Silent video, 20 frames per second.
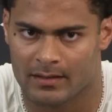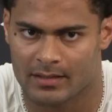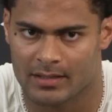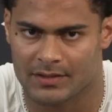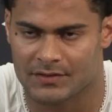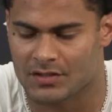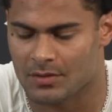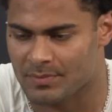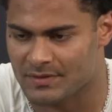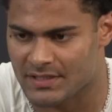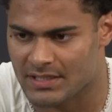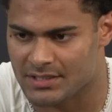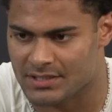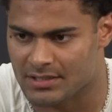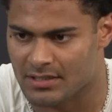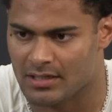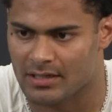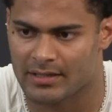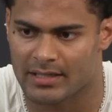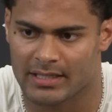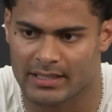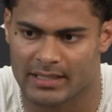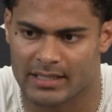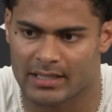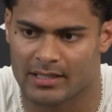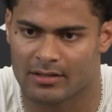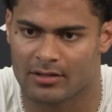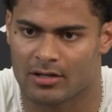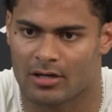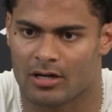interpretation on it. They
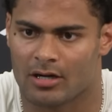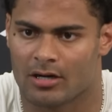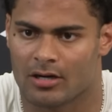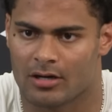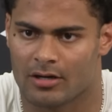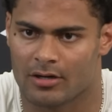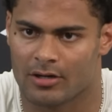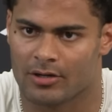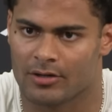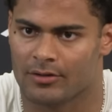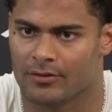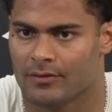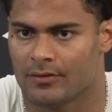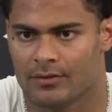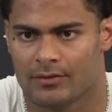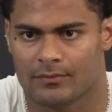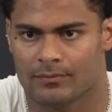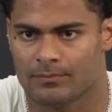get our